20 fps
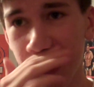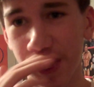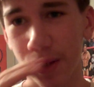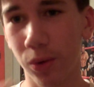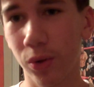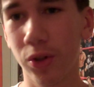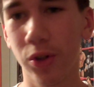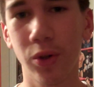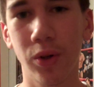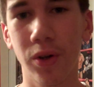
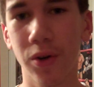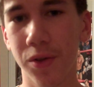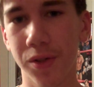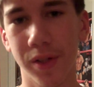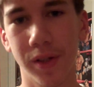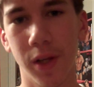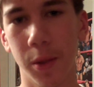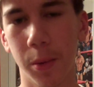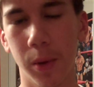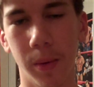So
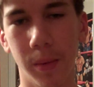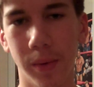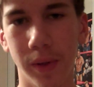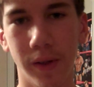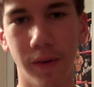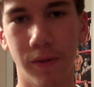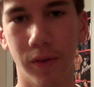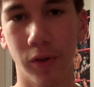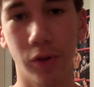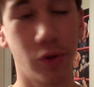kudos to
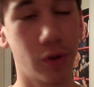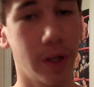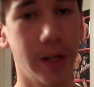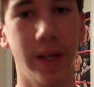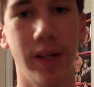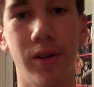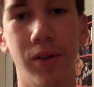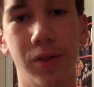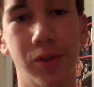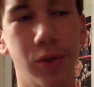WWE for a
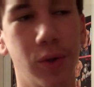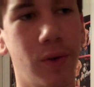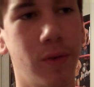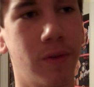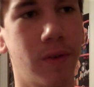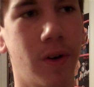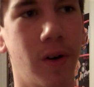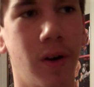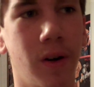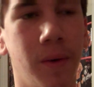great year
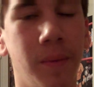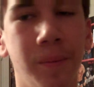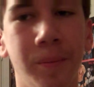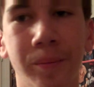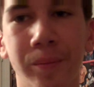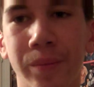so far.